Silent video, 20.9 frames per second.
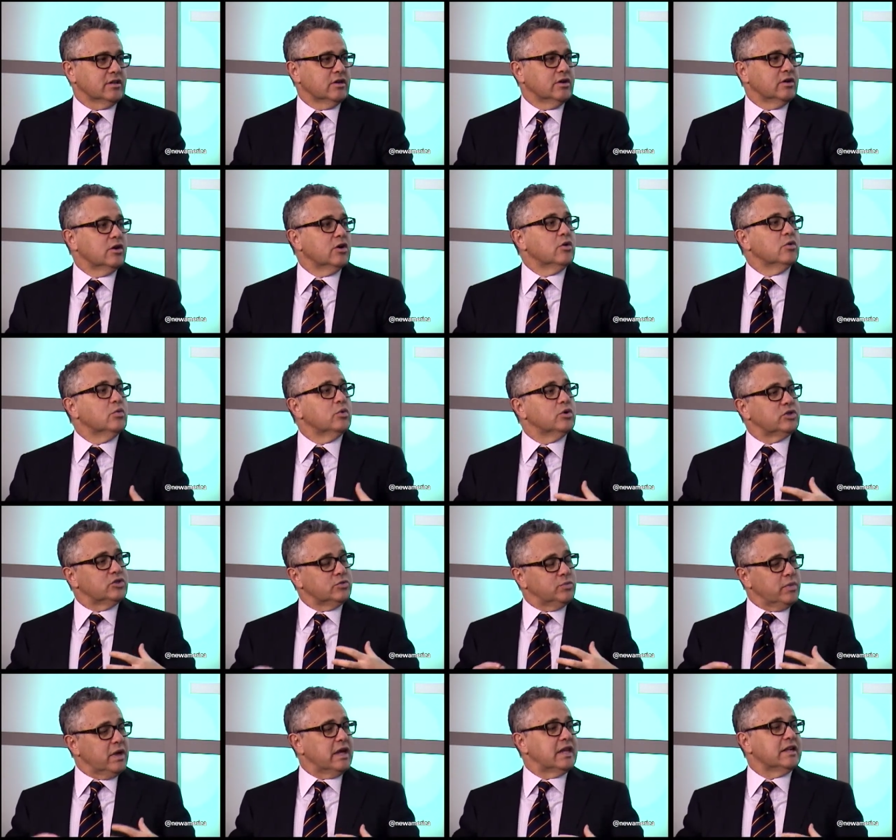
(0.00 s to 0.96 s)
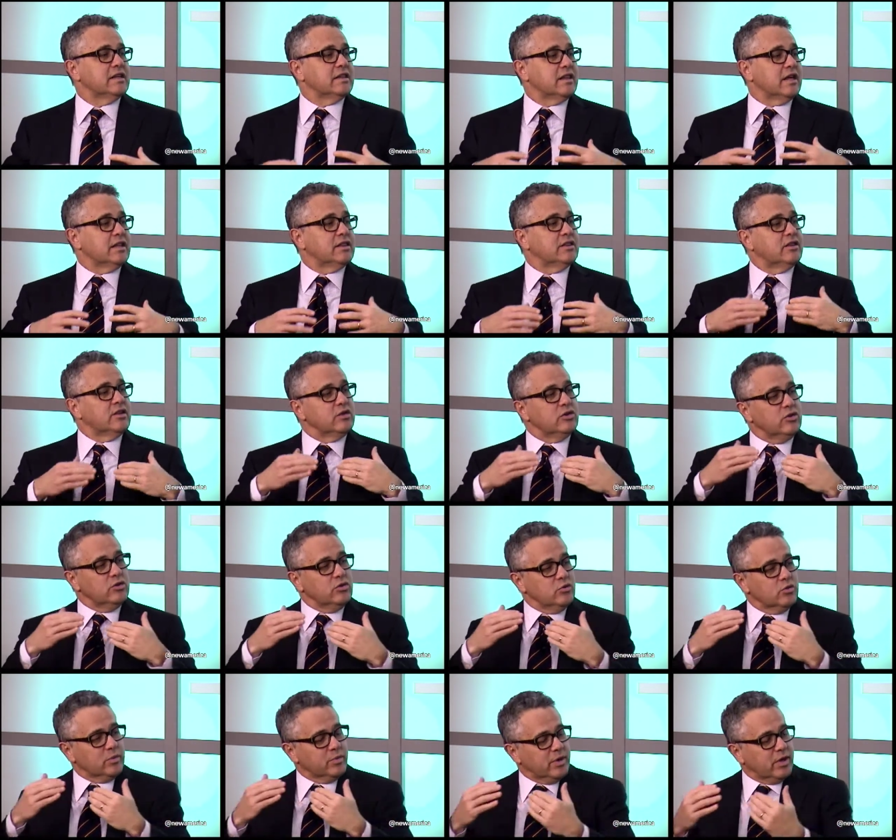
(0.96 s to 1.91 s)
yep, which meant that the
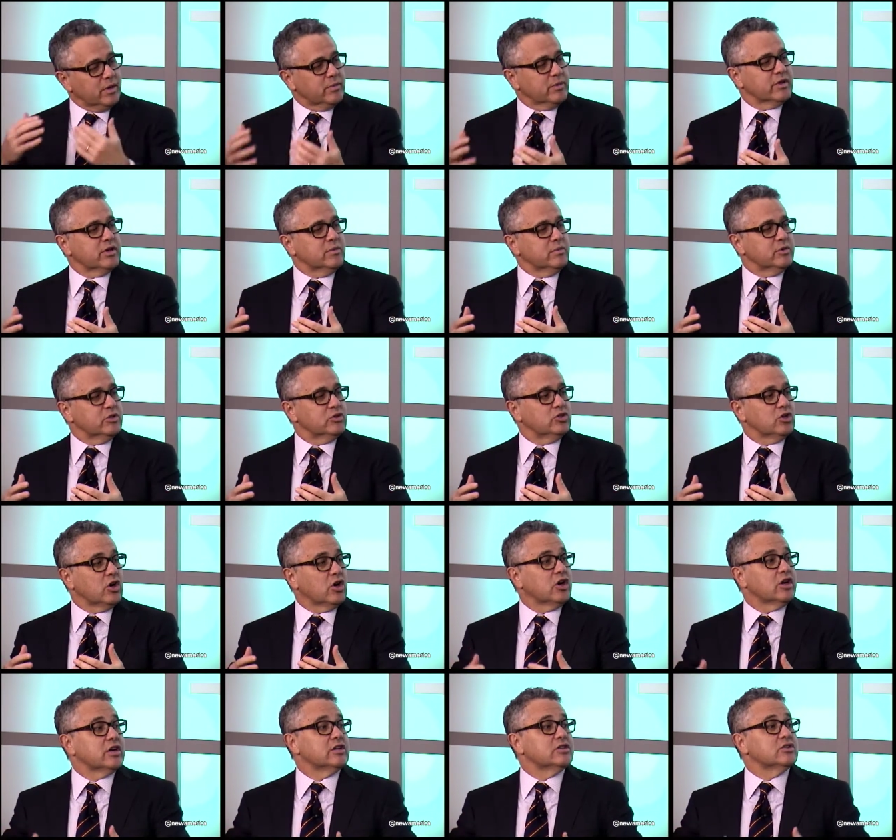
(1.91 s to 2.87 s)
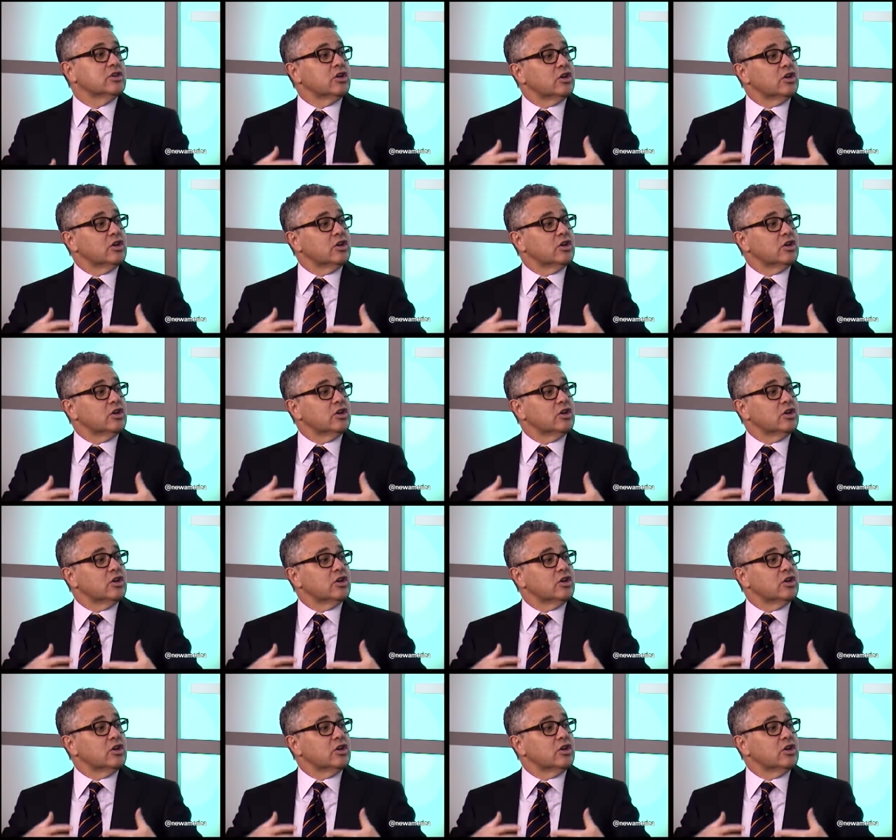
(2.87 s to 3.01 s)
new Republican majorities